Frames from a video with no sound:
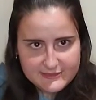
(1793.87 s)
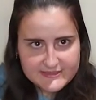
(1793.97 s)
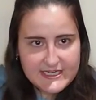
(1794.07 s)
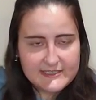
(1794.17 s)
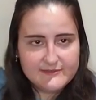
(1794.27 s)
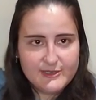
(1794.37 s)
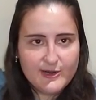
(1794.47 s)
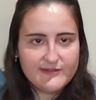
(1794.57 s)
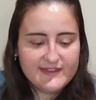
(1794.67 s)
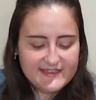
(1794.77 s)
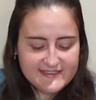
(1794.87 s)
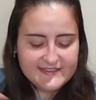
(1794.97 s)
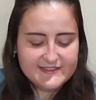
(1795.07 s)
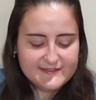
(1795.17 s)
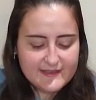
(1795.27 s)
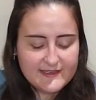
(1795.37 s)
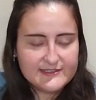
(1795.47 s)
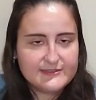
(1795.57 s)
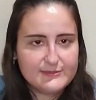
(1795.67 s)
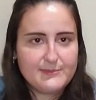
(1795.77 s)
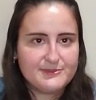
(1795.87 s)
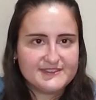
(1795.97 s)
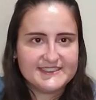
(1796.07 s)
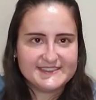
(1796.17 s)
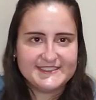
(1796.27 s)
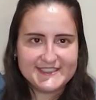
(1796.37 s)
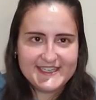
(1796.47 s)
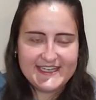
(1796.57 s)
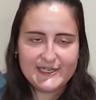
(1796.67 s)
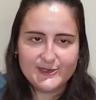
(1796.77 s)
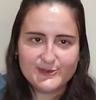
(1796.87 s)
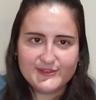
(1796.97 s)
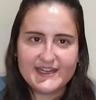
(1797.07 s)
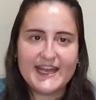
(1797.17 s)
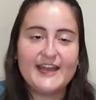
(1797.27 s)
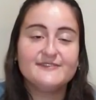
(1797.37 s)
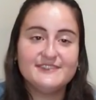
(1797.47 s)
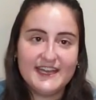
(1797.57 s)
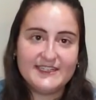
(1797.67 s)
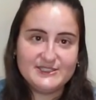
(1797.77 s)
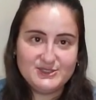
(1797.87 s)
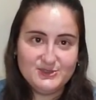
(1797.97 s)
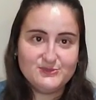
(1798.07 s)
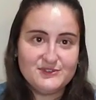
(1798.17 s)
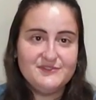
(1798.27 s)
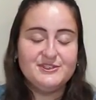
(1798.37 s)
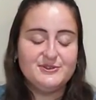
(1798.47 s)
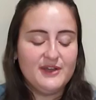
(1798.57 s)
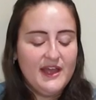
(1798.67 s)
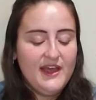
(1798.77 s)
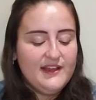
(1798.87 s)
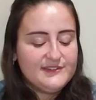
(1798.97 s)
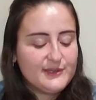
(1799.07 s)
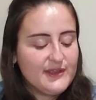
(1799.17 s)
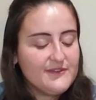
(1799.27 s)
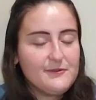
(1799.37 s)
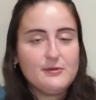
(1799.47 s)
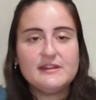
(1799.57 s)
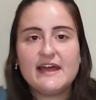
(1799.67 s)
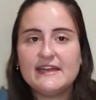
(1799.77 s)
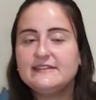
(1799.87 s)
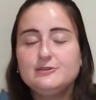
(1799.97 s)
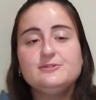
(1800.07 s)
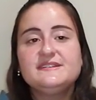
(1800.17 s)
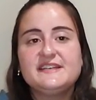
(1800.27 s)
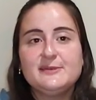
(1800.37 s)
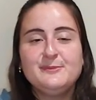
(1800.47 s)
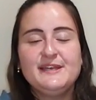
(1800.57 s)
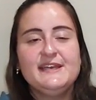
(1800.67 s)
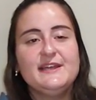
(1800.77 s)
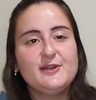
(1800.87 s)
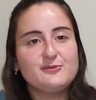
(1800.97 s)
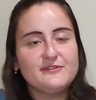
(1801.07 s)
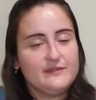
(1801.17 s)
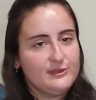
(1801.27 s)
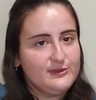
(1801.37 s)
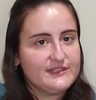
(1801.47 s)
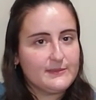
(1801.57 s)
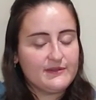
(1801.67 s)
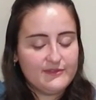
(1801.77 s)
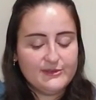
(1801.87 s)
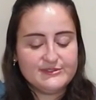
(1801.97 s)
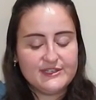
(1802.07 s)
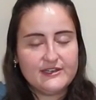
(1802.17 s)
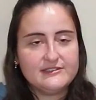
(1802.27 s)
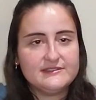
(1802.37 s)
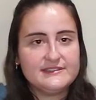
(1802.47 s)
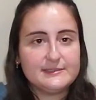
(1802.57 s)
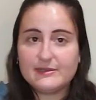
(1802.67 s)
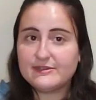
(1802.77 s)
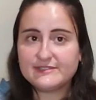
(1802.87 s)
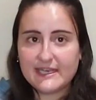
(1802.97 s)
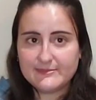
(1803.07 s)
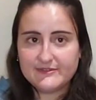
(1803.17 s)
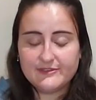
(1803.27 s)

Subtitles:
a ton of yarn that is not represented here that I have yet to review. So if you would like to see me review some of those yarns, some other types of